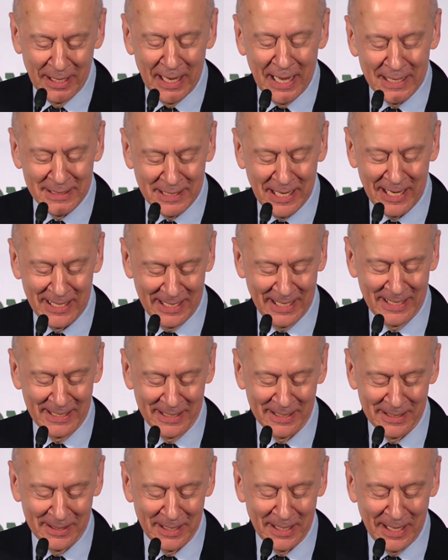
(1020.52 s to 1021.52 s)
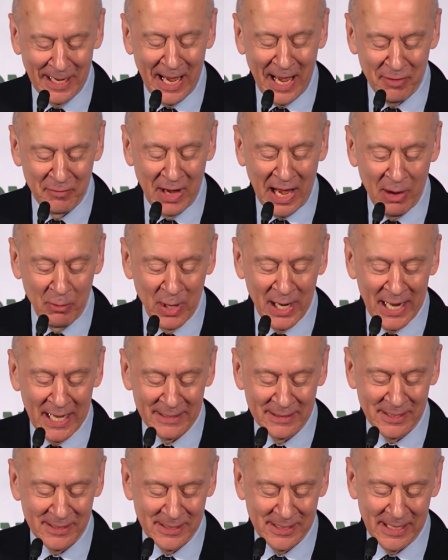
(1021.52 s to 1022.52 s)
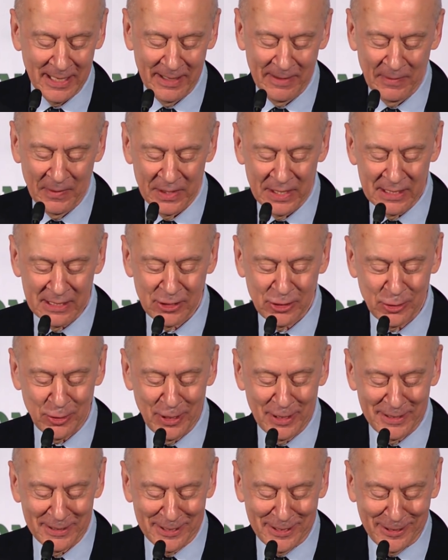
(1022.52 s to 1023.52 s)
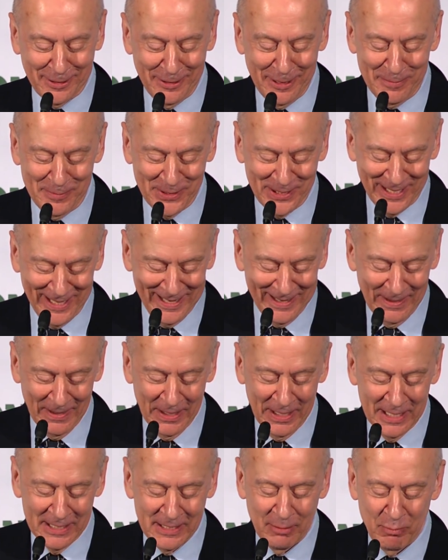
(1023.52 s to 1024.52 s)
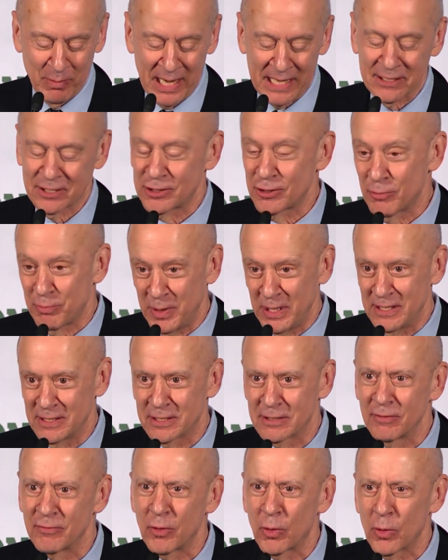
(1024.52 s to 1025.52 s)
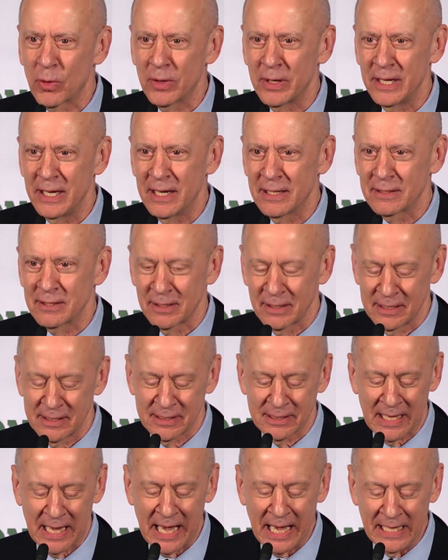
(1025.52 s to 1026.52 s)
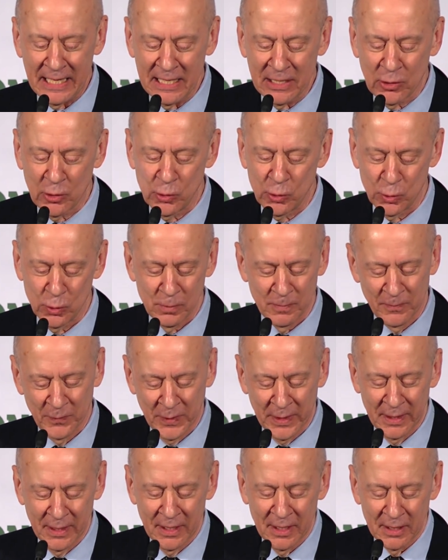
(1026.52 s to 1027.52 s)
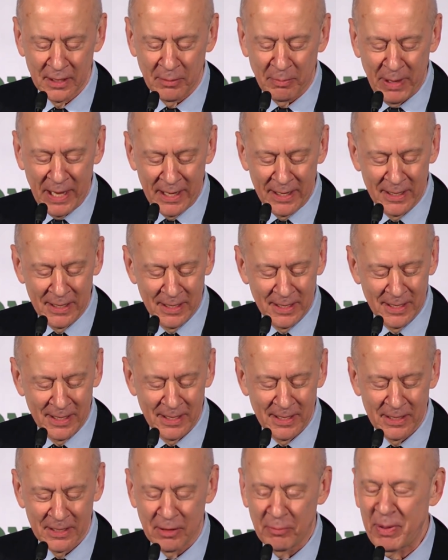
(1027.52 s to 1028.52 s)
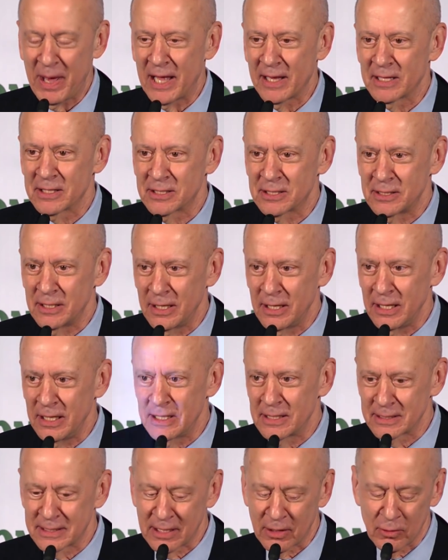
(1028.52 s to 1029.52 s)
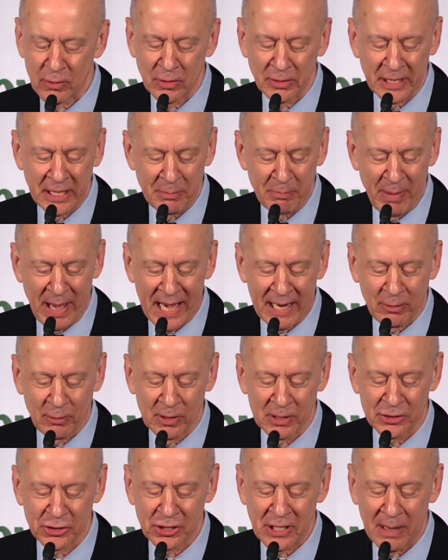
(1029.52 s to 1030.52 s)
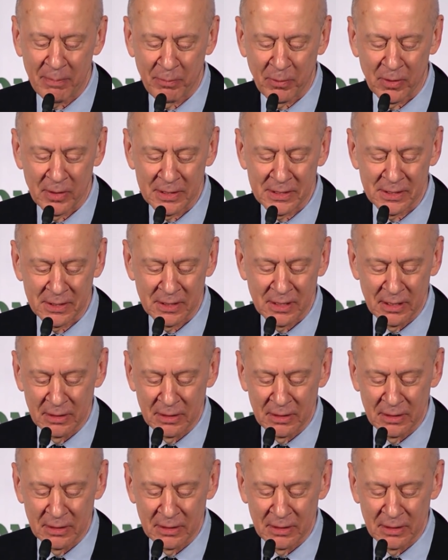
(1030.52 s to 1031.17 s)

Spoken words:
as I went on to say, this short description is a masterpiece of Orientalist haiku. The Palestinians are only backward shepherds,